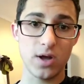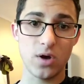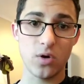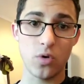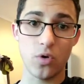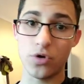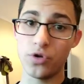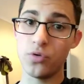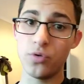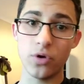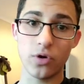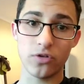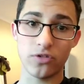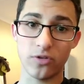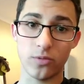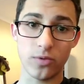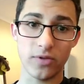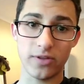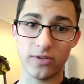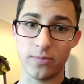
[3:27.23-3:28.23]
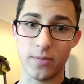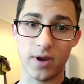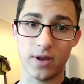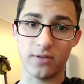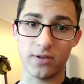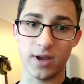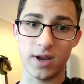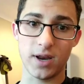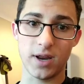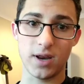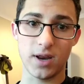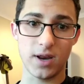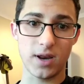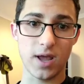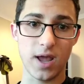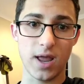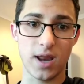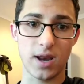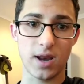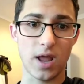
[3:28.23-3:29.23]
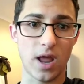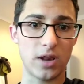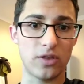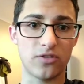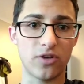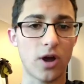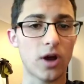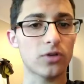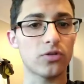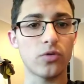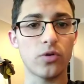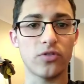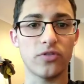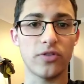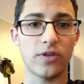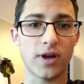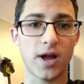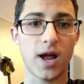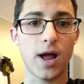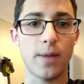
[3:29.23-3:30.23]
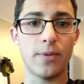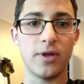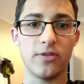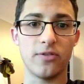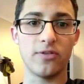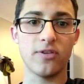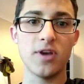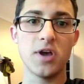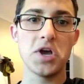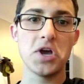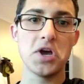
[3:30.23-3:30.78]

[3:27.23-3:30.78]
or you know someone that's meditated, and, and, and talk to us in the comments